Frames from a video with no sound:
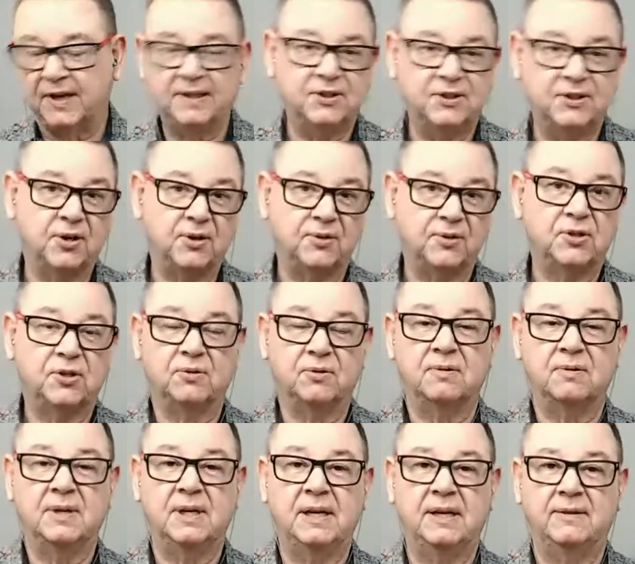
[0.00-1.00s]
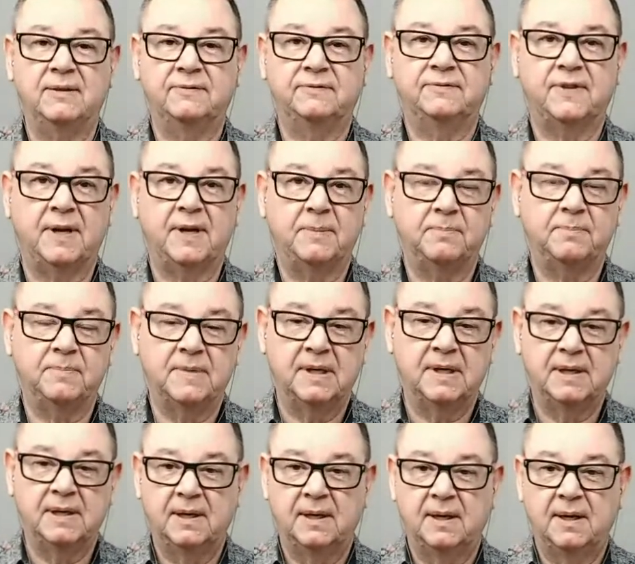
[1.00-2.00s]
It's got the story of
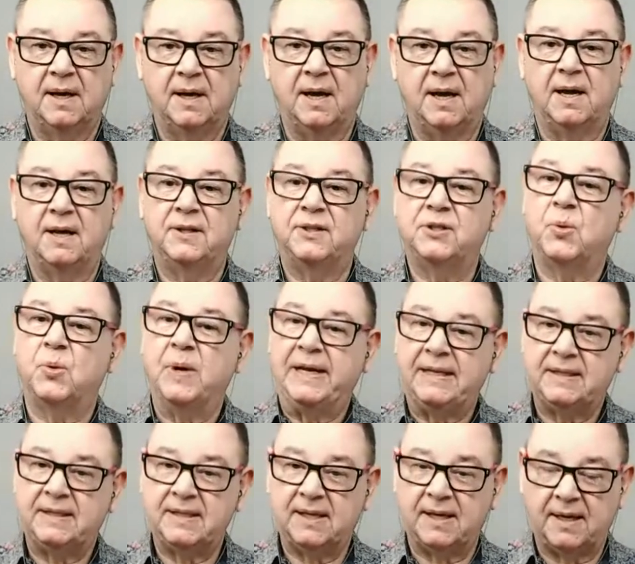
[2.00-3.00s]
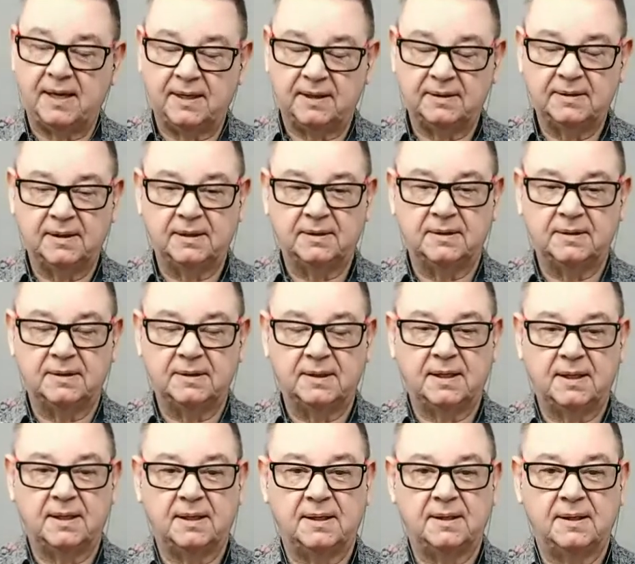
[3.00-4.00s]
2010
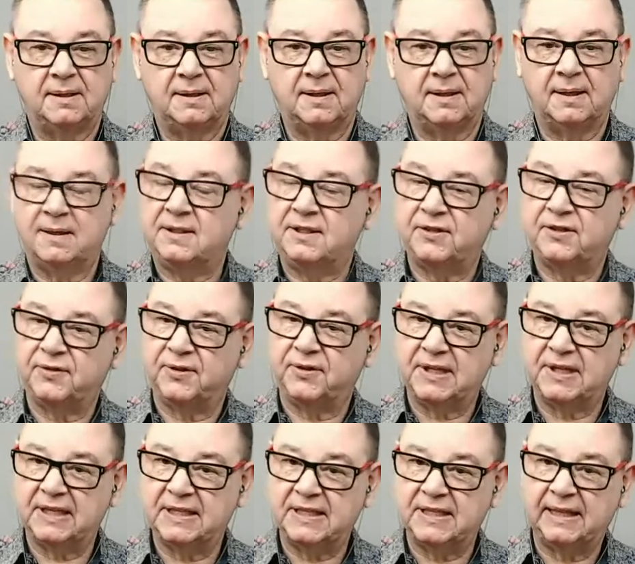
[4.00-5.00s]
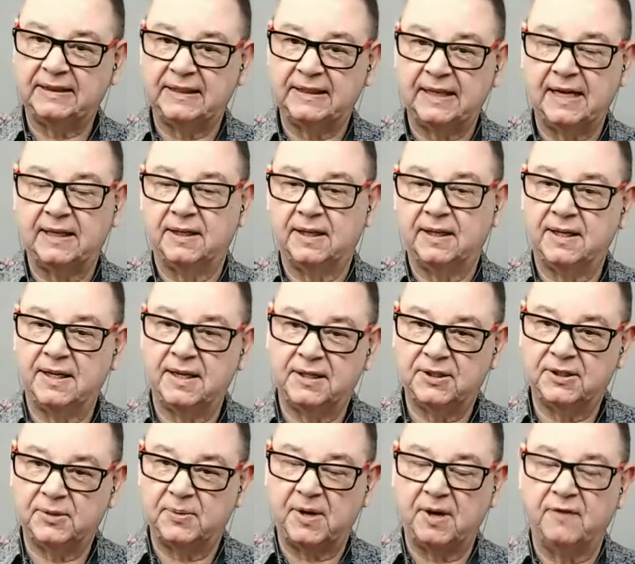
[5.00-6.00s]
and different things like that, and
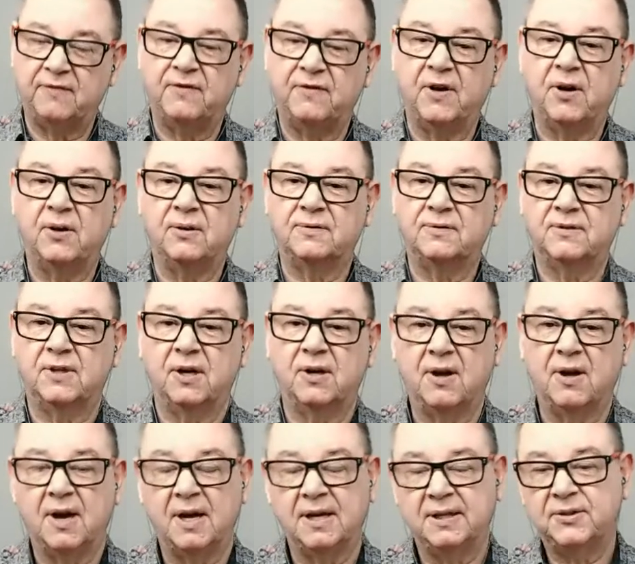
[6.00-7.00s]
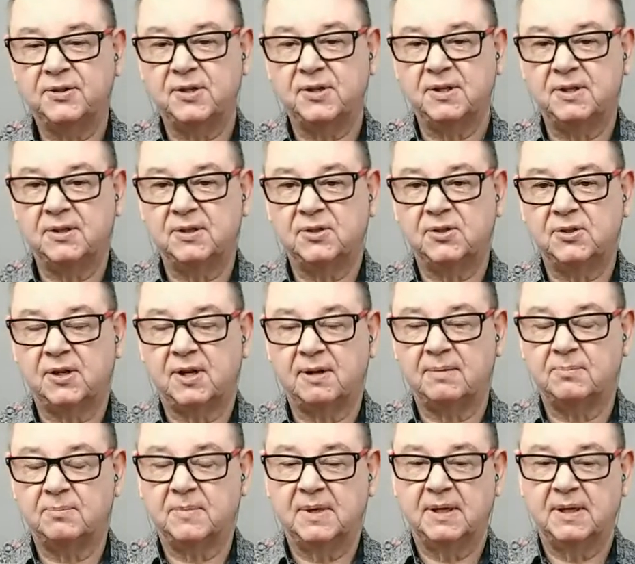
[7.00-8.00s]
it's evolved a lot since
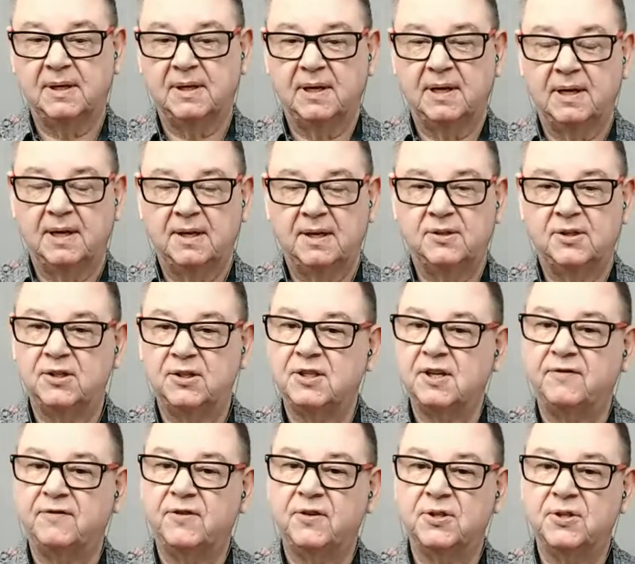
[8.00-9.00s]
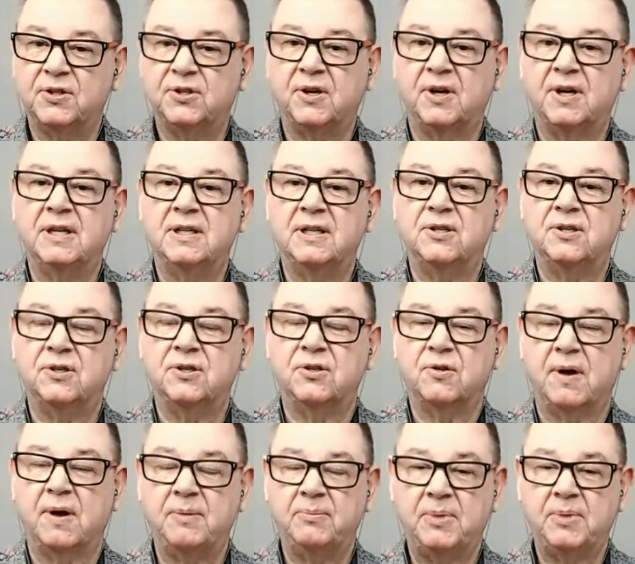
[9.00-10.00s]
I first started to
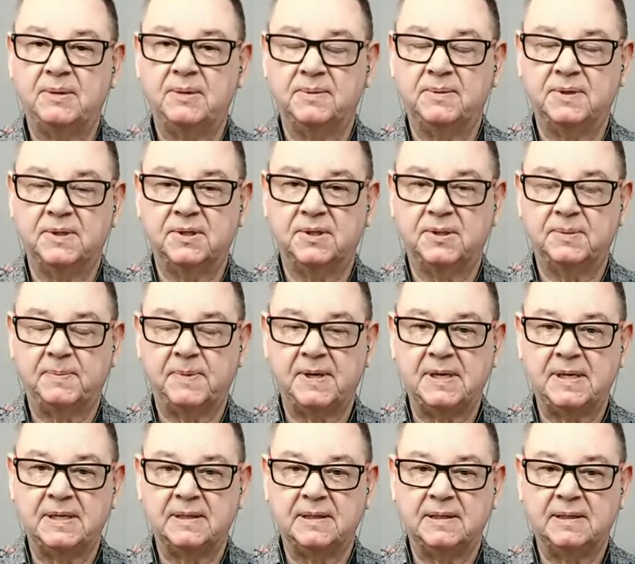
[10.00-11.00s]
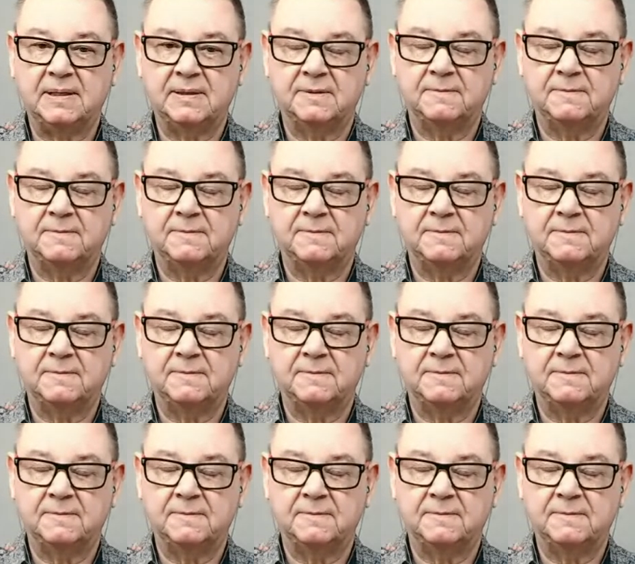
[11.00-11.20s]
train people to speak.